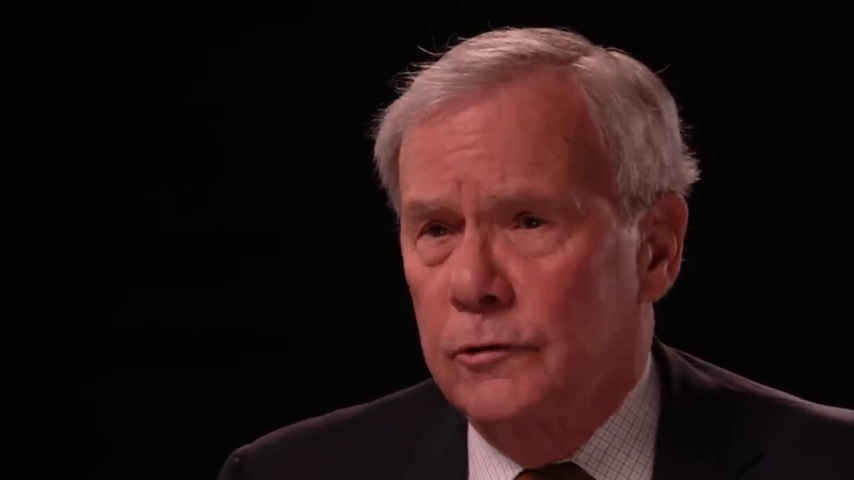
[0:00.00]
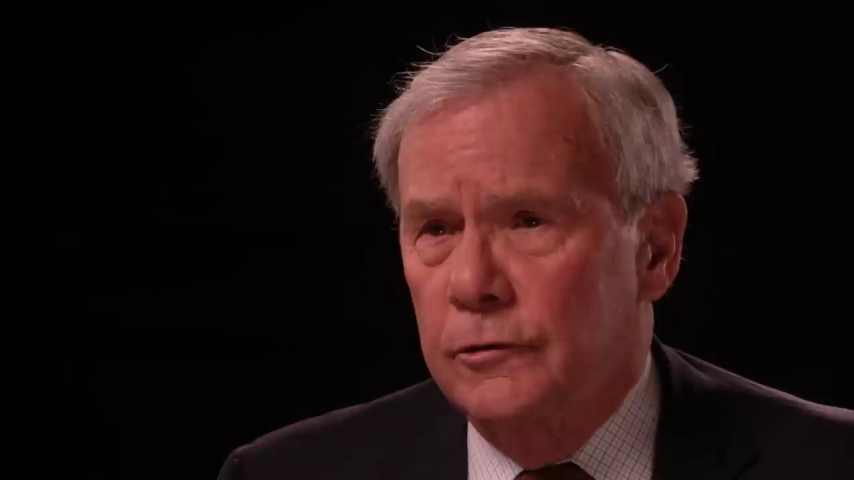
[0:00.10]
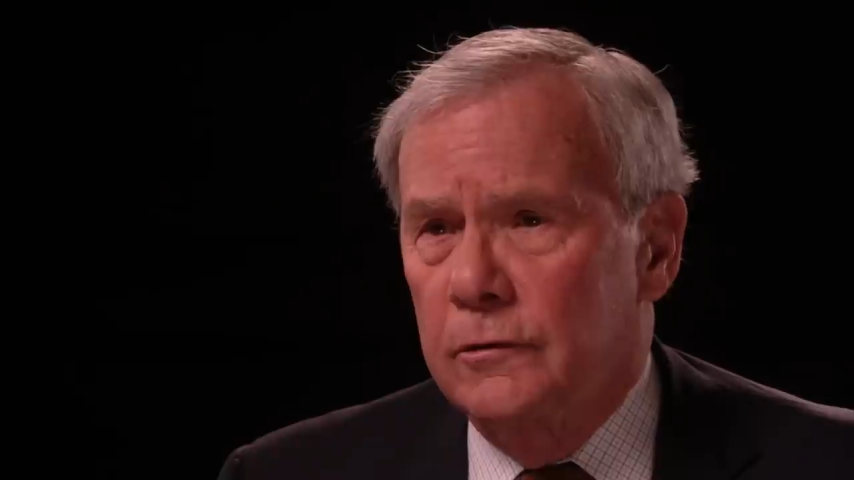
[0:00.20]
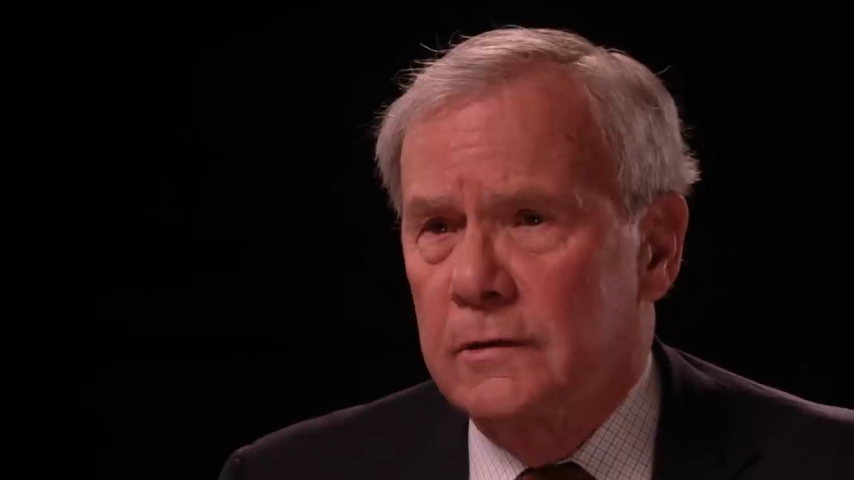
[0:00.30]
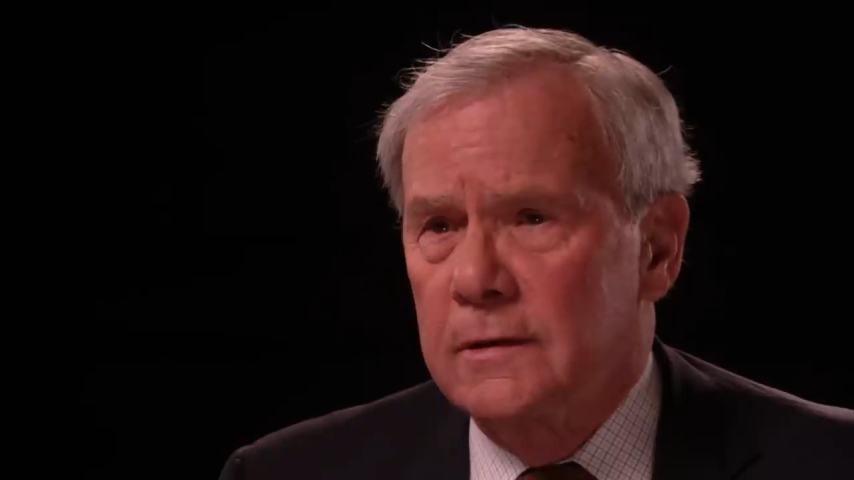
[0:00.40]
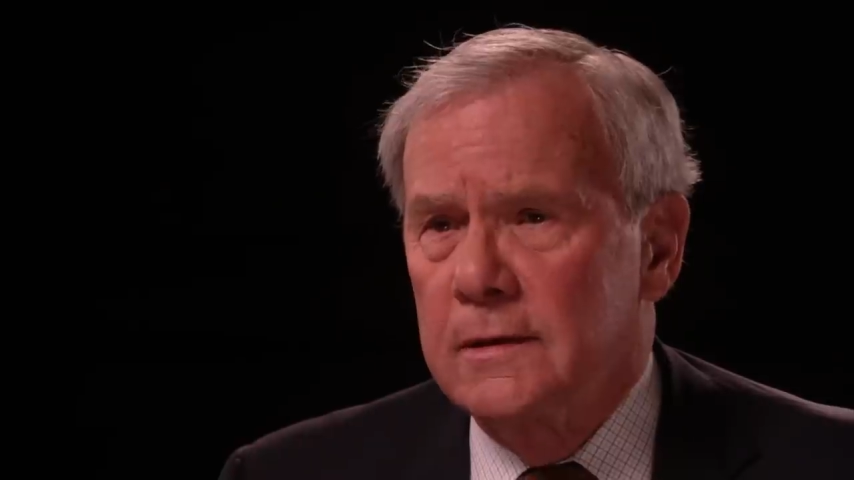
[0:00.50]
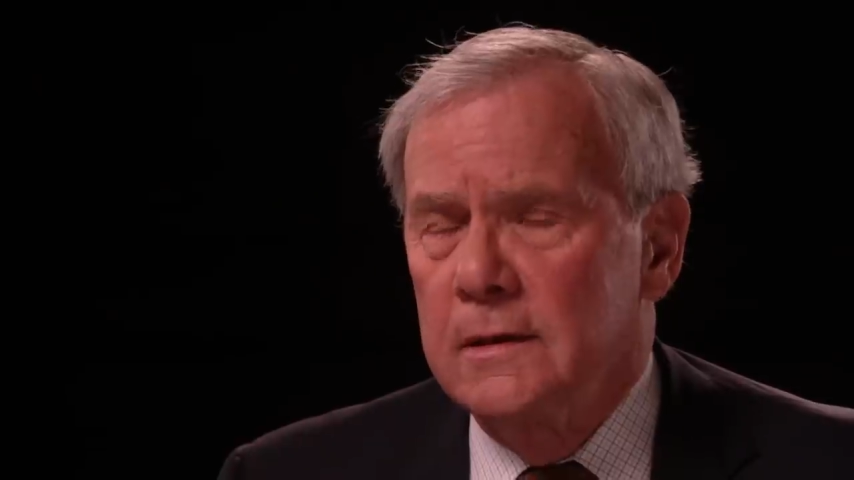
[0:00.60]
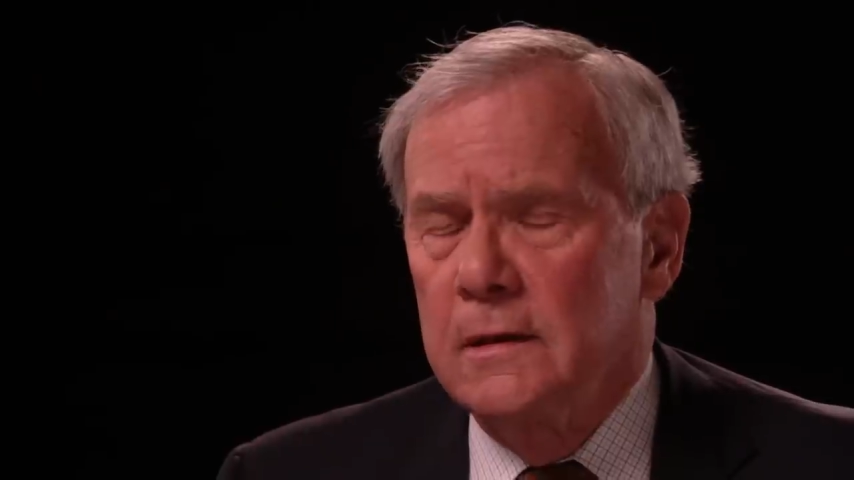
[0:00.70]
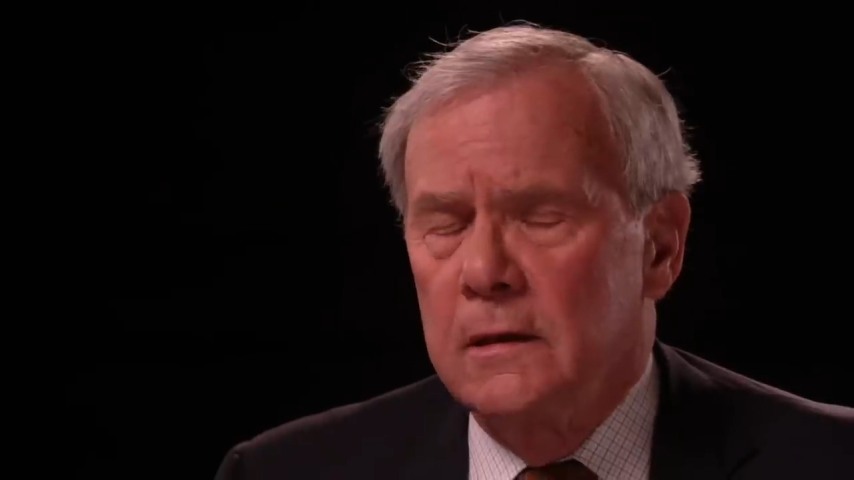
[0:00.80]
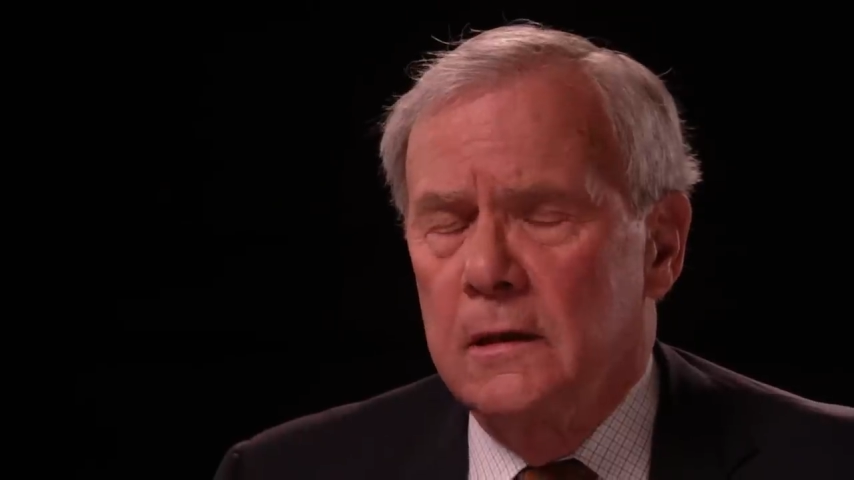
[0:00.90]

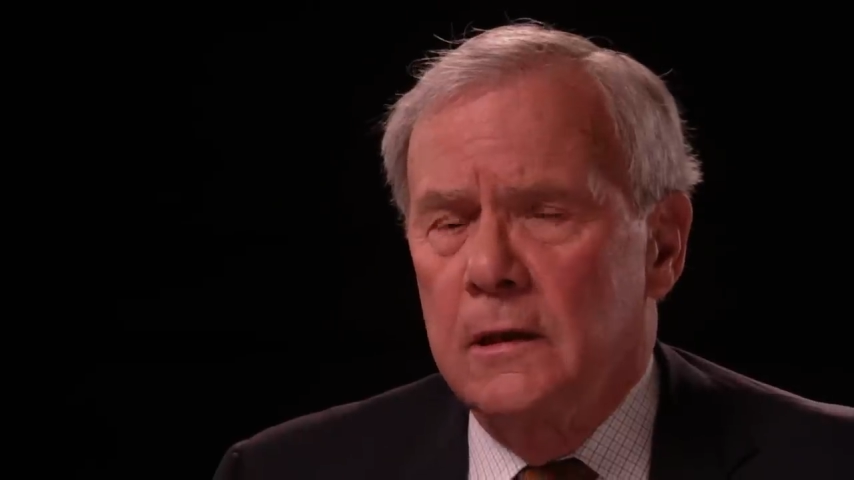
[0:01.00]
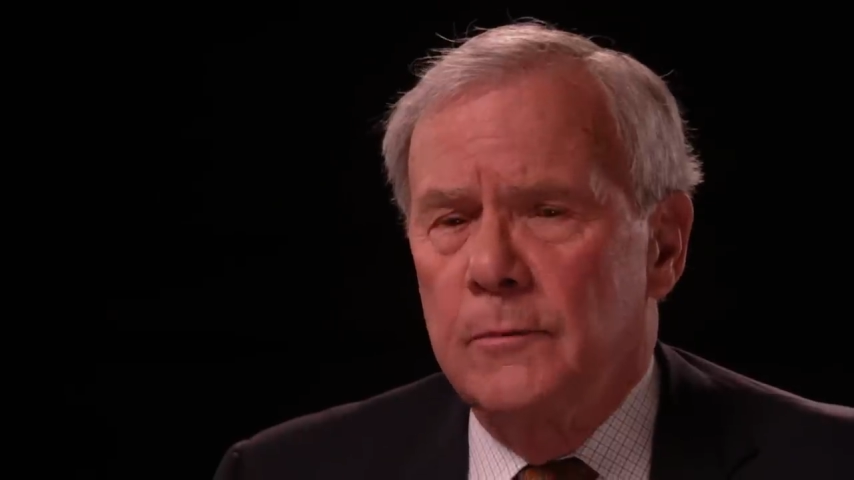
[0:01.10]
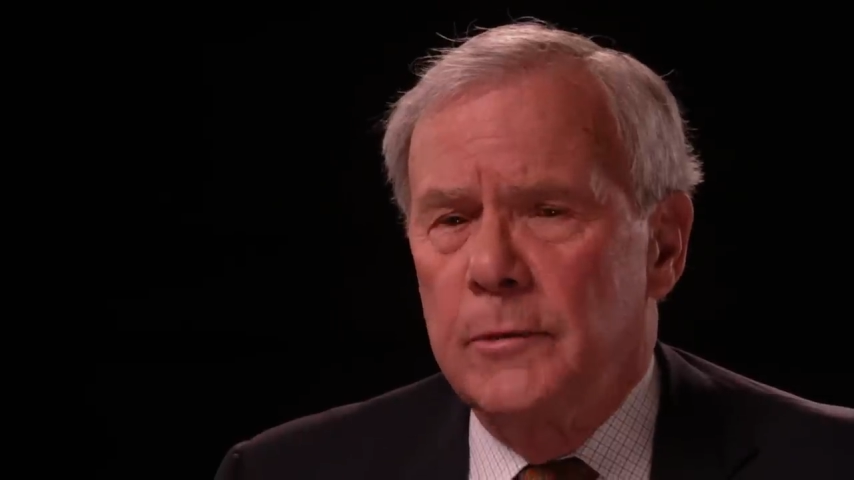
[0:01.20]
II